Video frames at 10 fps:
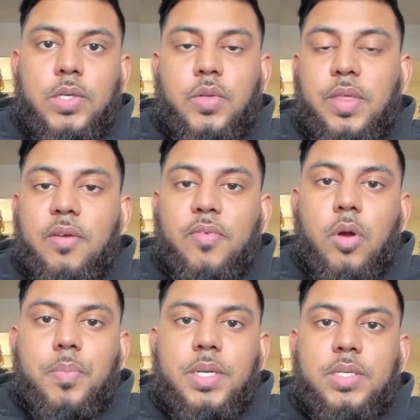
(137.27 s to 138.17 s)
So think of
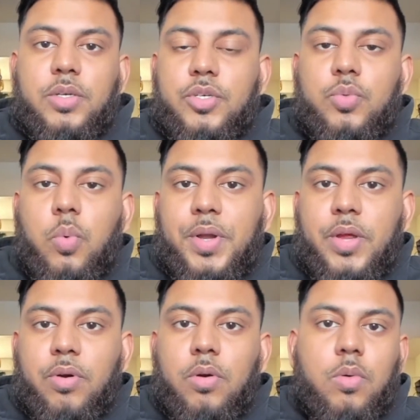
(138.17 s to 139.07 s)
companies such as Word
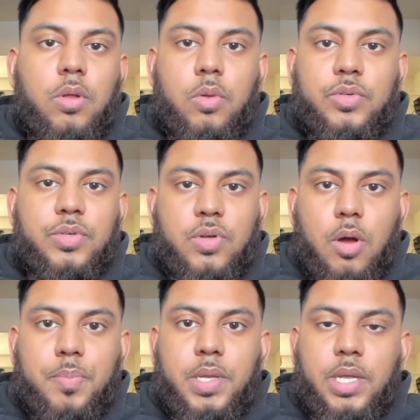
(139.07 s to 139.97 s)
Hero, Closers
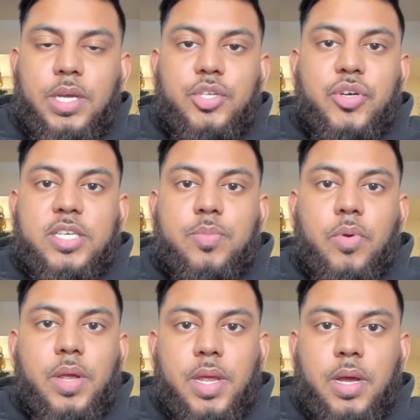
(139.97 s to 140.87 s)
Copy,
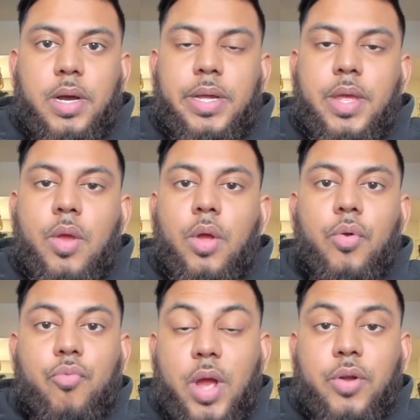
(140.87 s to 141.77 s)
Jasper AI,
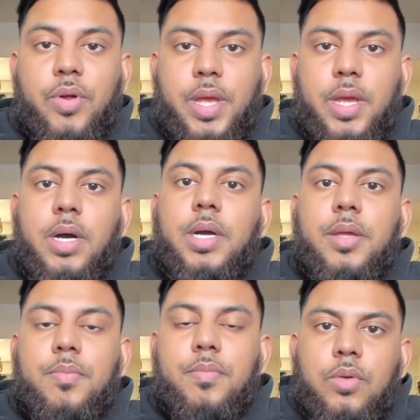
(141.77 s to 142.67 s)
Writer
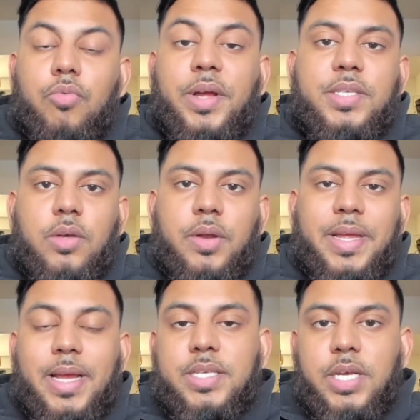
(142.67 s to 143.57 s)
AI,
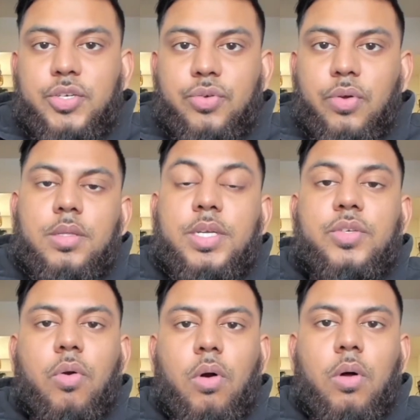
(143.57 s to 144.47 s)
Writesonic, etc. These
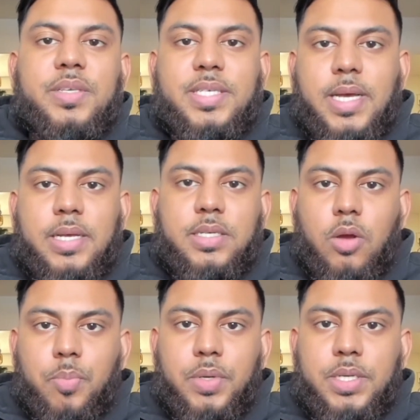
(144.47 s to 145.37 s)
are all SaaS
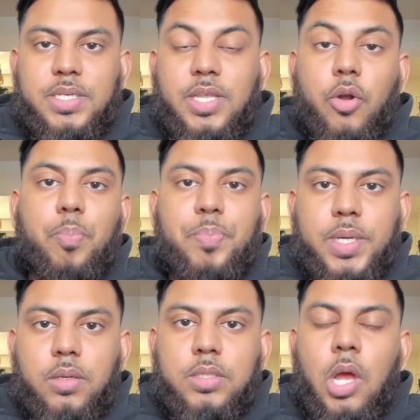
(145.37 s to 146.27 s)
companies that are
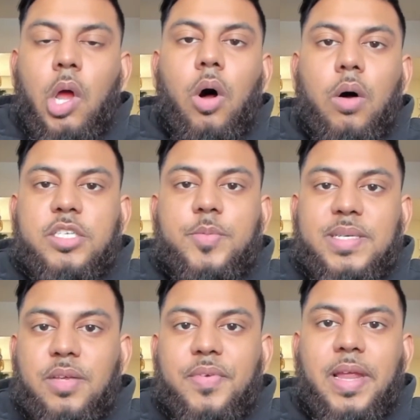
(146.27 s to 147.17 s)
built on
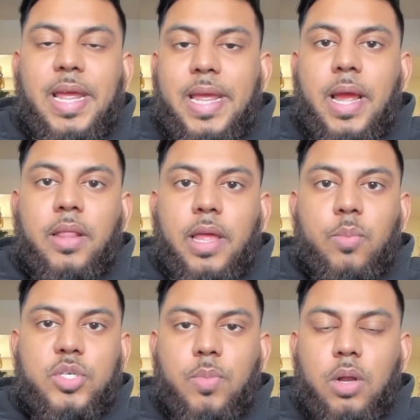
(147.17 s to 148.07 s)
specific AI
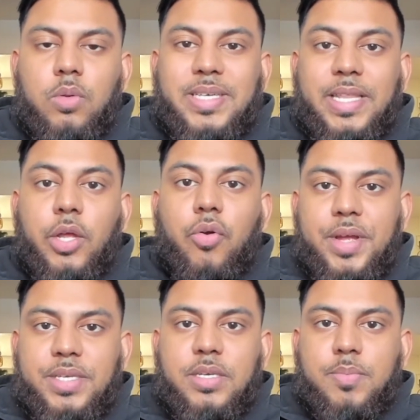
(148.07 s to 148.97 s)
language models. And the
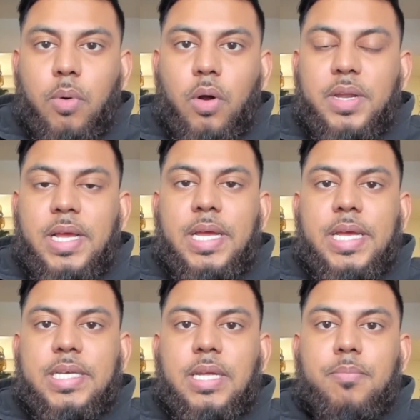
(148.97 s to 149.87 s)
craziest part
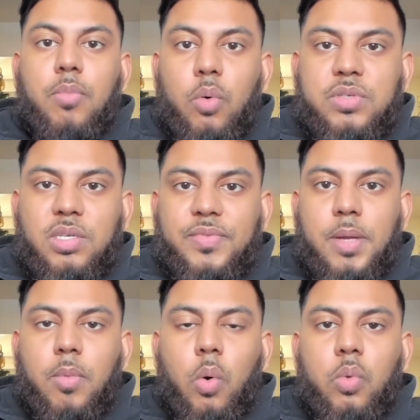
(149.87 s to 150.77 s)
is that most of
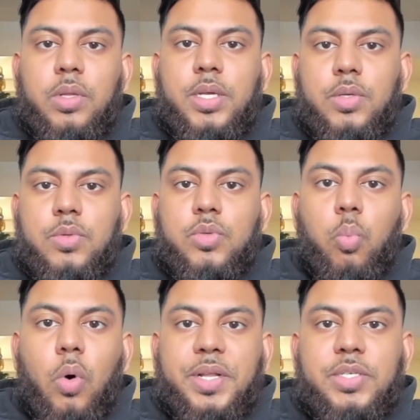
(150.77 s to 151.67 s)
them only use
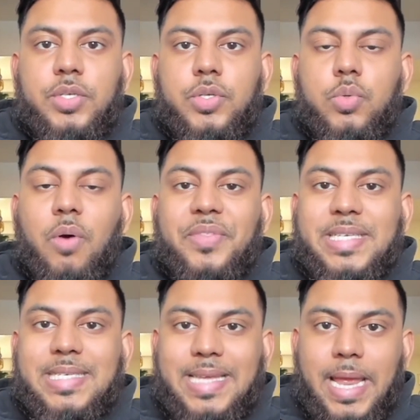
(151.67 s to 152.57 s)
one to two of the
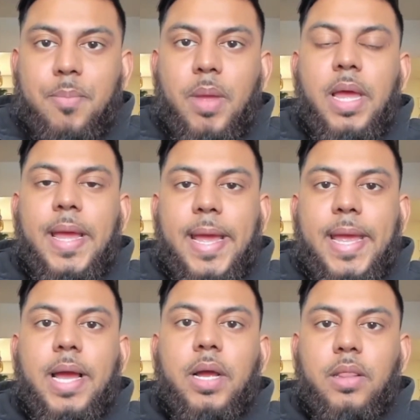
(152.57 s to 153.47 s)
same
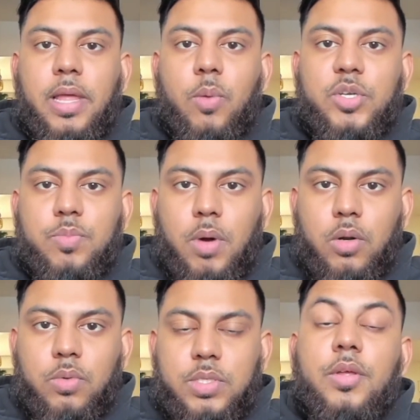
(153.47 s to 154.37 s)
AI language
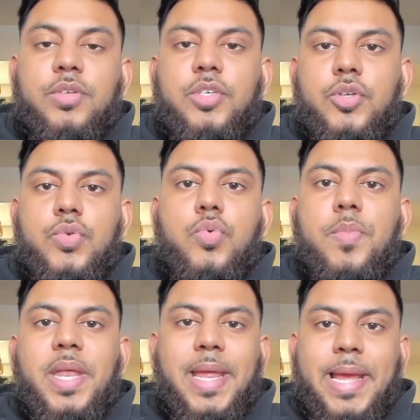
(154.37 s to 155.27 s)
models. There's two
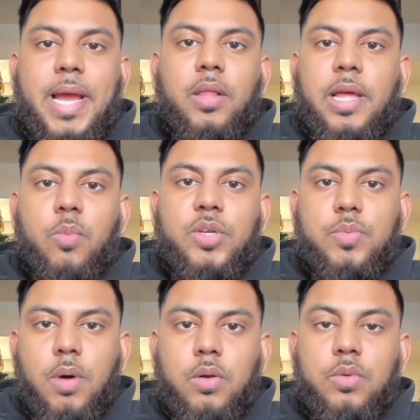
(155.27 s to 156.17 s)
main AI language
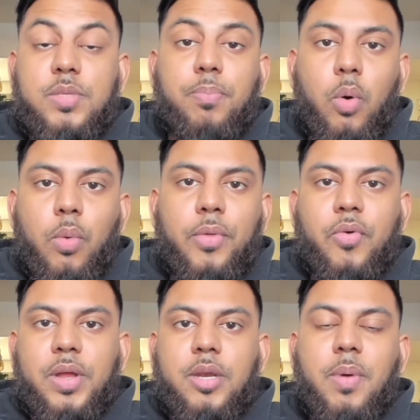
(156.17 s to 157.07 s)
models, both
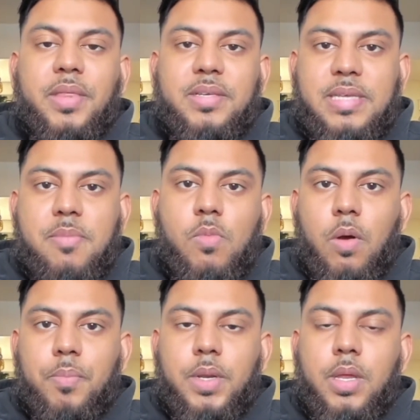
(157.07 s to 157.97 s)
created by the same
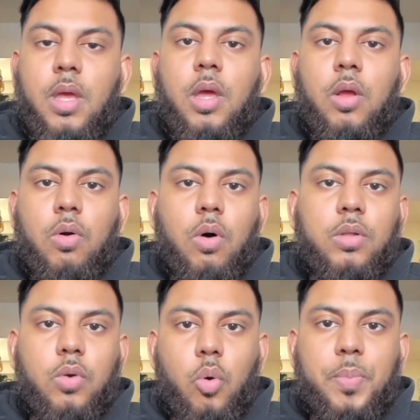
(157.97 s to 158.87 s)
company
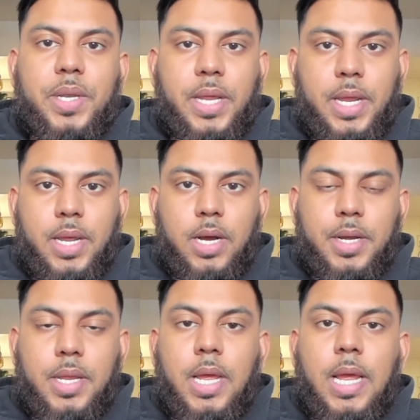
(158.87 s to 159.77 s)
called
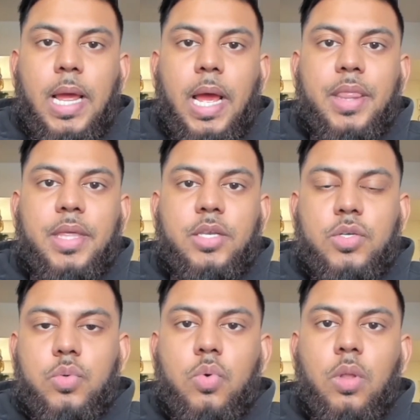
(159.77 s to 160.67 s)
OpenAI. And the
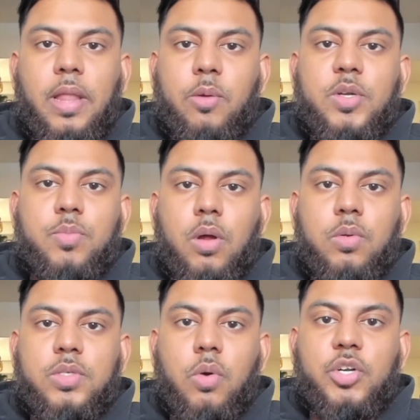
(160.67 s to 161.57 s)
two language
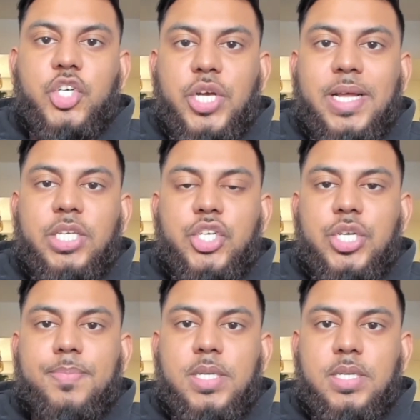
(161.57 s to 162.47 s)
models are
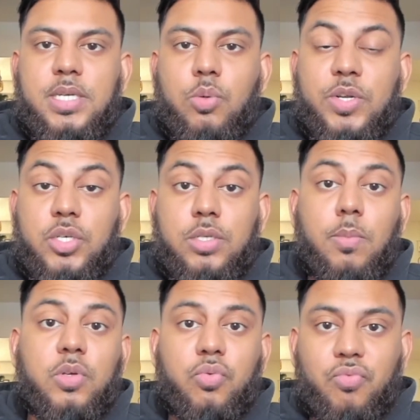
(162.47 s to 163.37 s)
ChatGPT, which is the
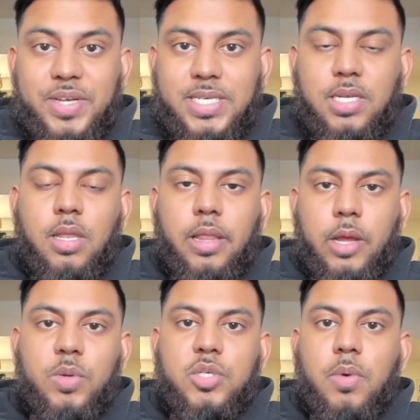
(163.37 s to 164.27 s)
most recent
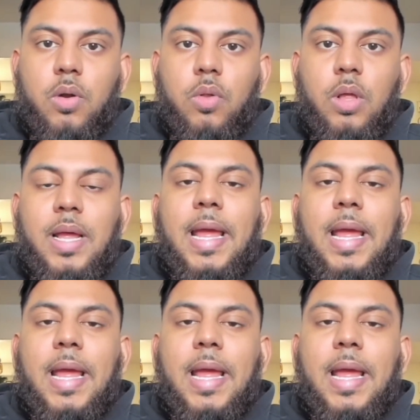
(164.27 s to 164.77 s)
language model,